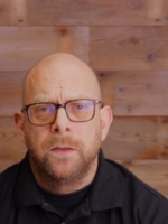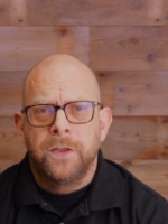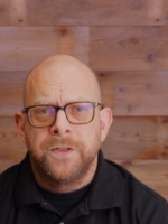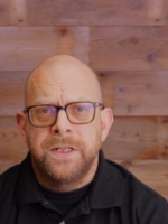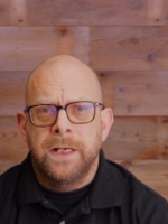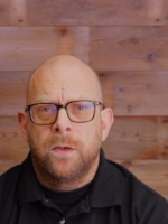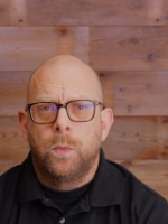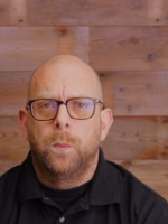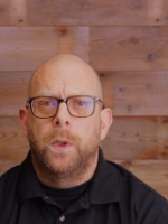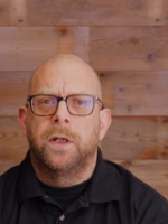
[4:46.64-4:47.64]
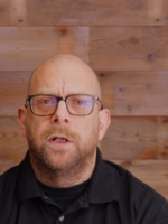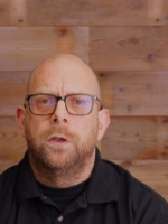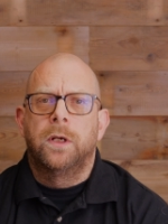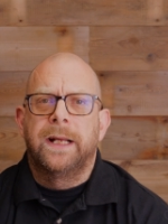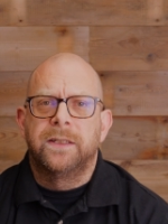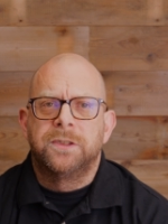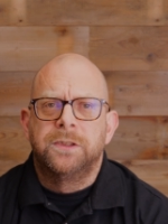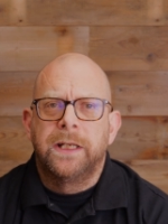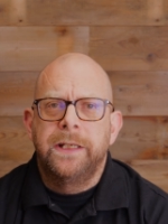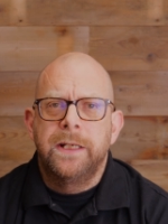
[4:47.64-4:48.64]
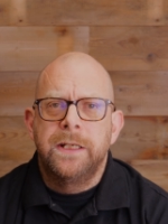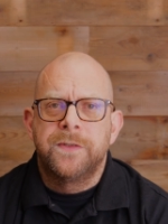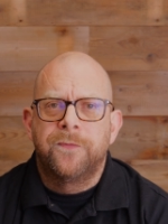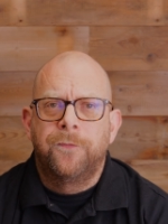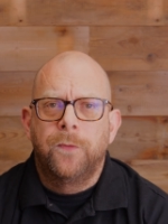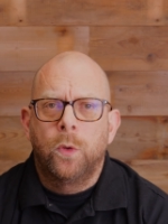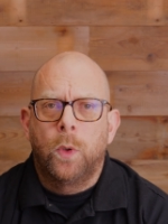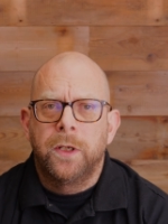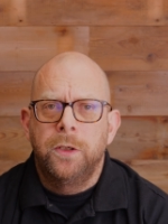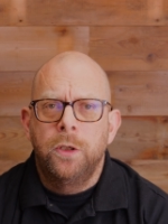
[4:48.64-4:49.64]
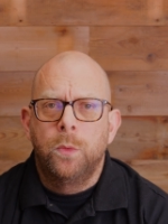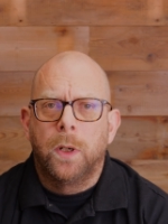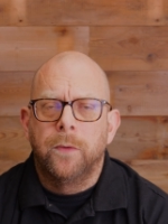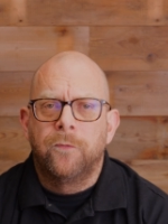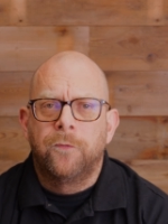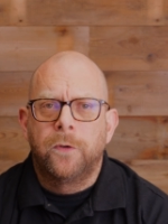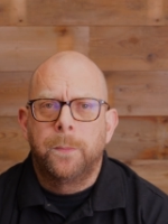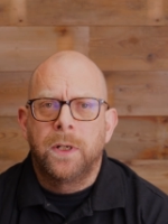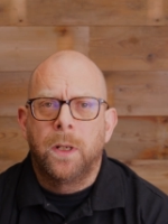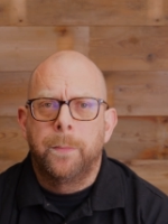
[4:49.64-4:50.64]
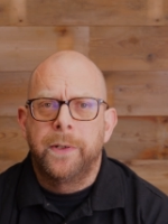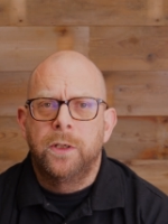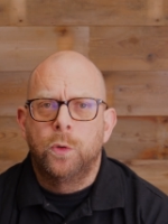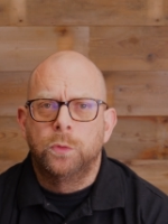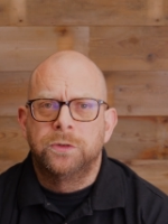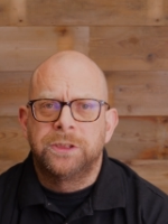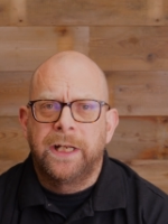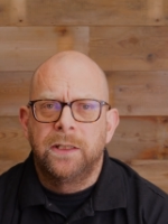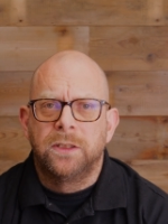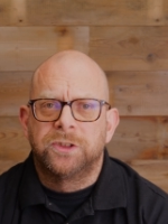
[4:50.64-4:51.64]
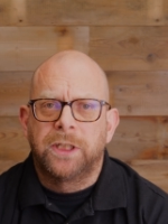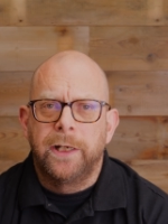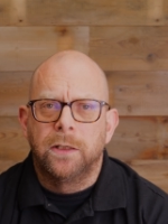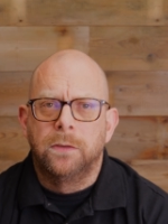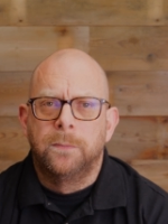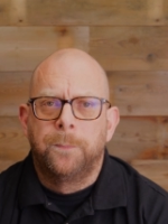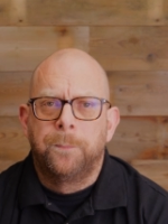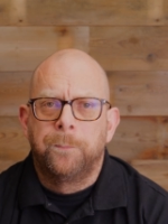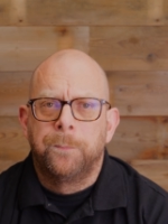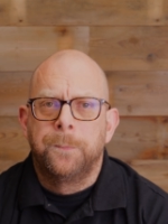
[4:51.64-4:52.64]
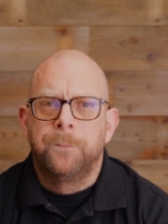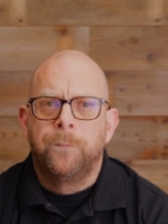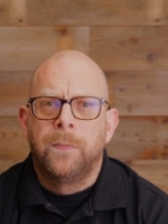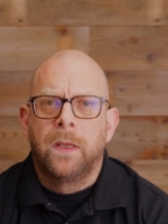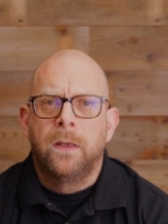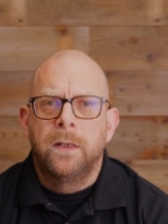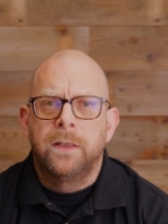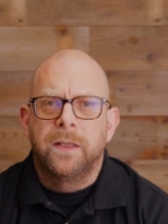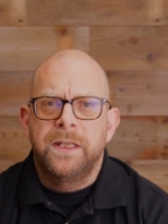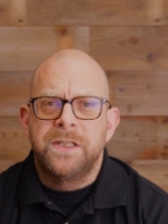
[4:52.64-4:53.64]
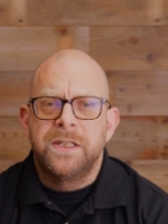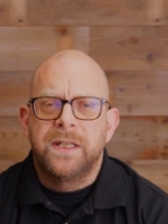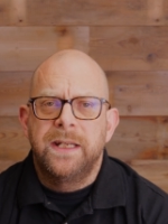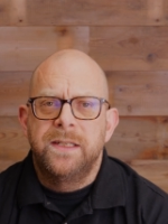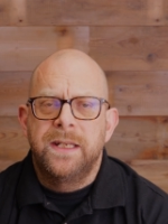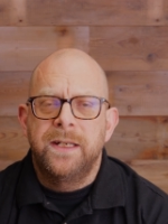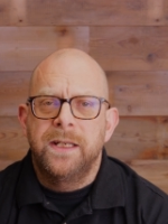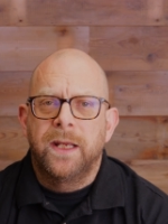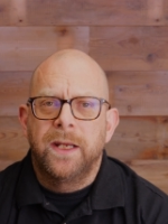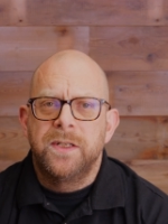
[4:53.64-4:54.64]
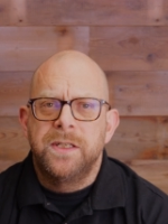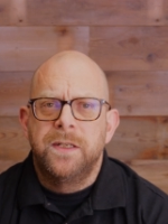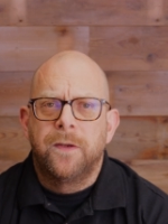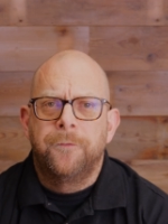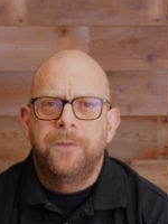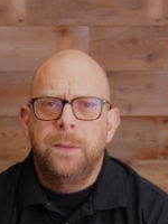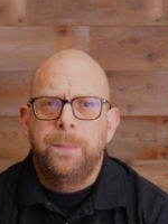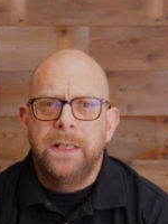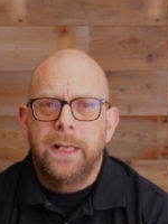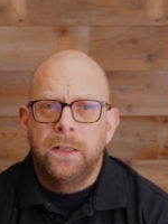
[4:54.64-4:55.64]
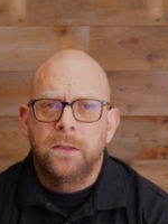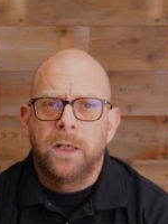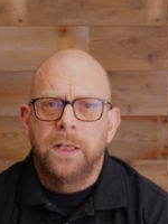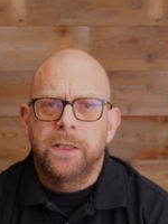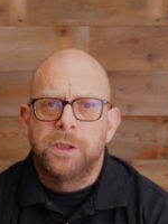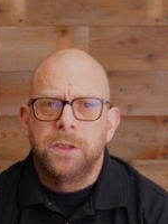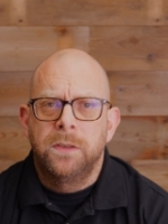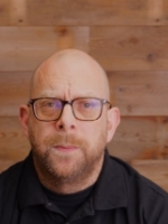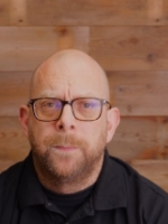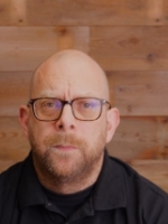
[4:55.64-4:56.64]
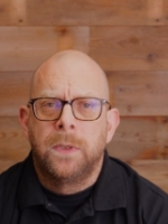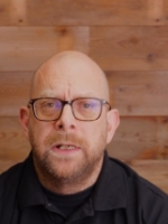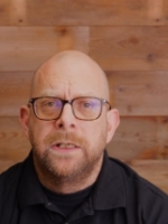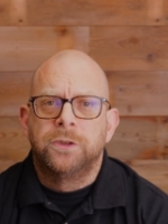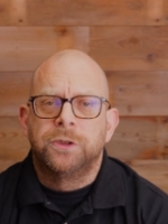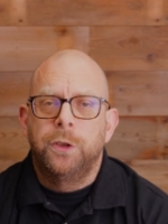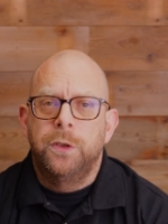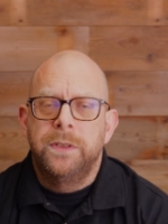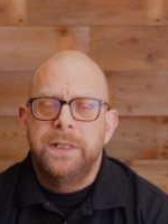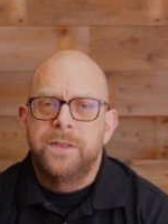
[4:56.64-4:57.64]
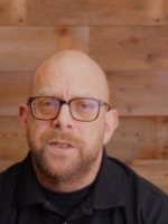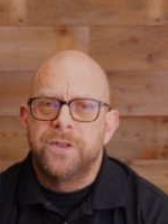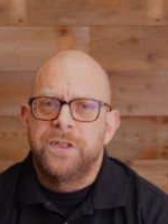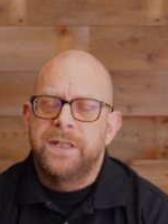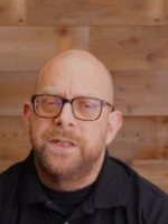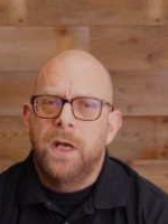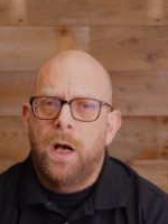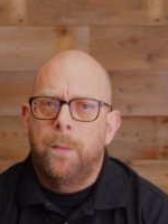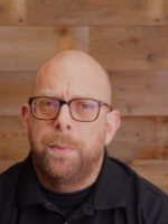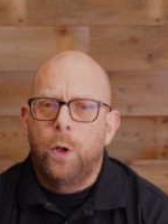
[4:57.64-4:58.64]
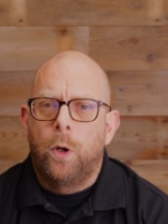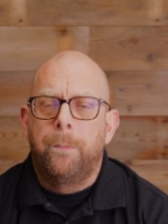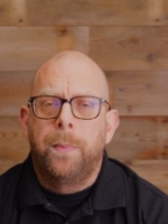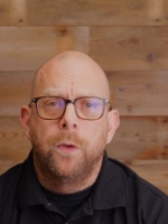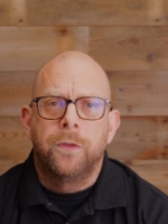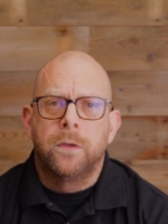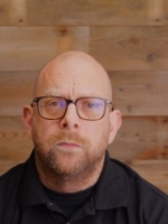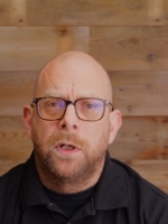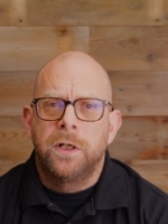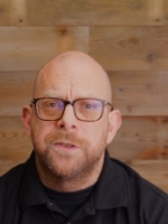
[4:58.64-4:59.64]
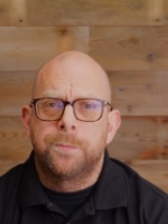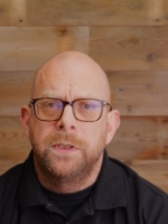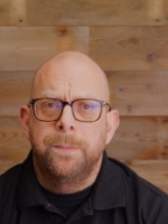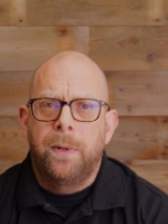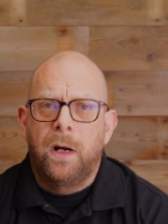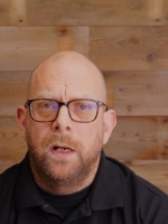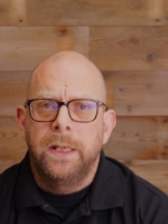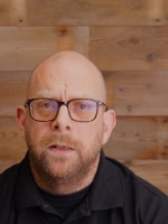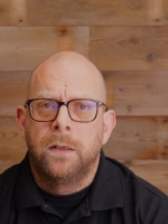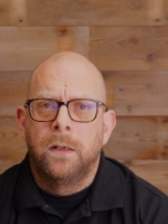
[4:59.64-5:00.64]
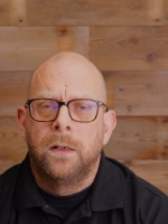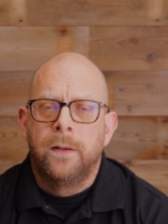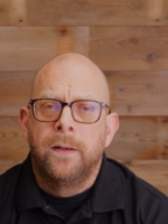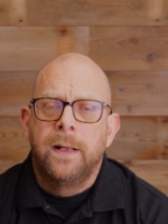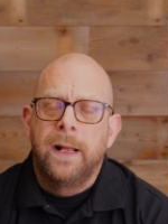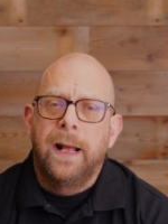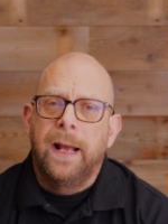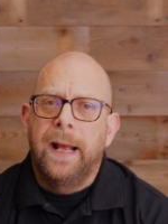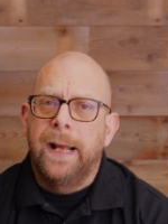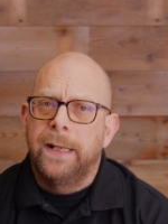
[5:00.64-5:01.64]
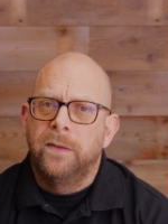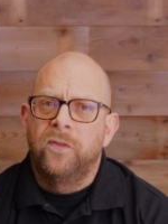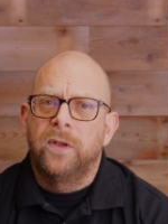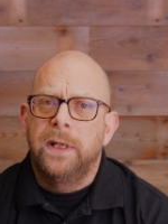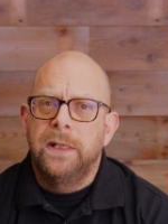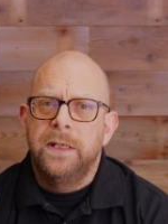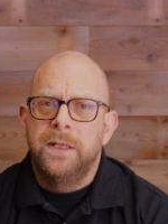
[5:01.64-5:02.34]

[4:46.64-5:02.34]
The second one we're going to look at today is quite a new one from a company called Tailscale. Now this is a dedicated VPN connection. So you need to set it up on both the Raspberry Pi and any